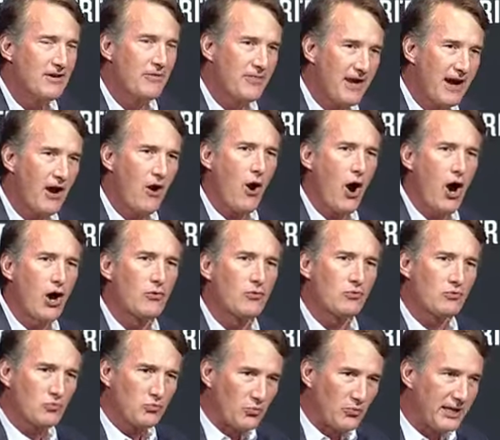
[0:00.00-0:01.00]
There are
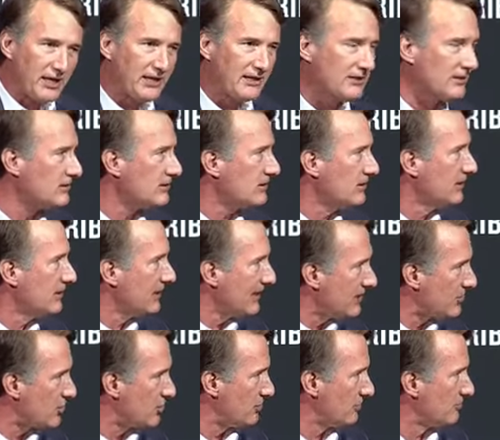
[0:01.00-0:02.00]
real
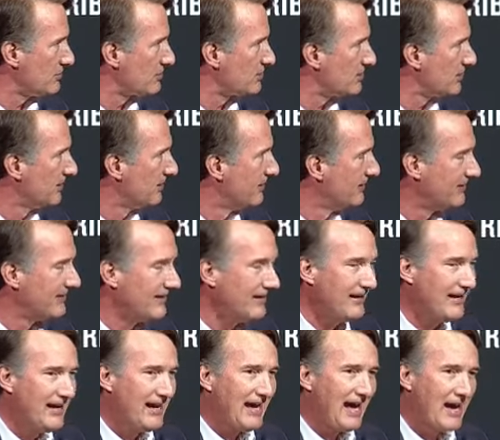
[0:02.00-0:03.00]
issues.
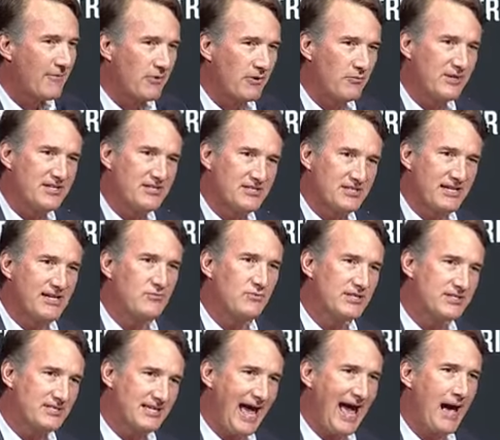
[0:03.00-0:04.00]
And when we see
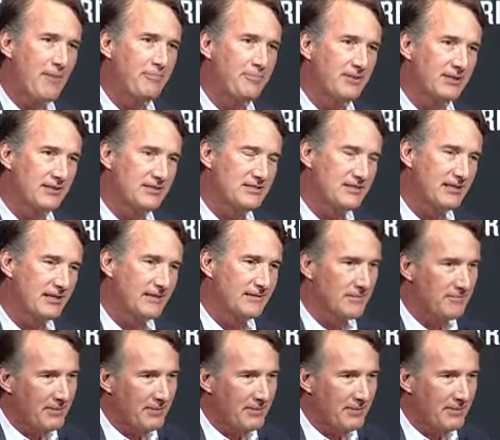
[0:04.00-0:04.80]
what's happened in the